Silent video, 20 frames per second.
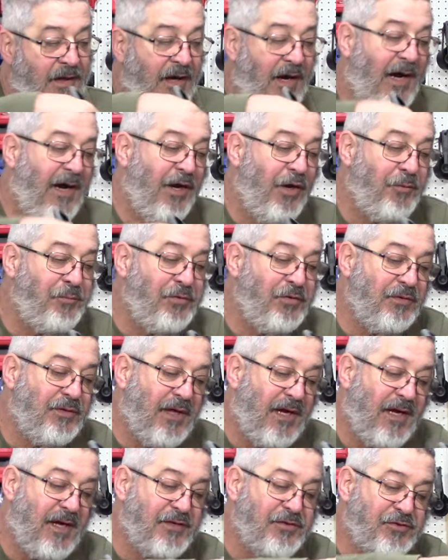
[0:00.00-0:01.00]
I hope you
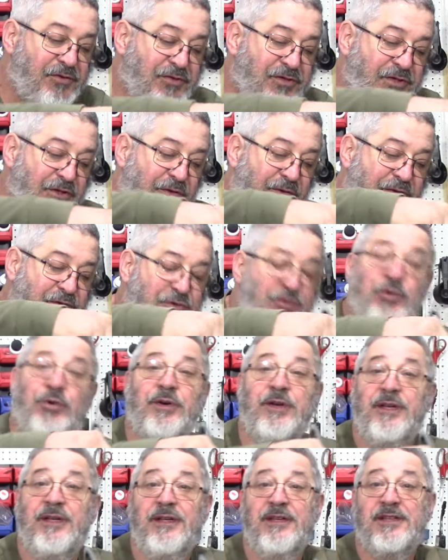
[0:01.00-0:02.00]
guys are still
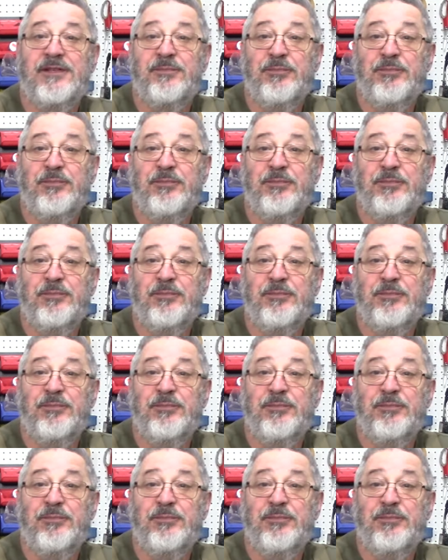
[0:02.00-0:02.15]
enjoying this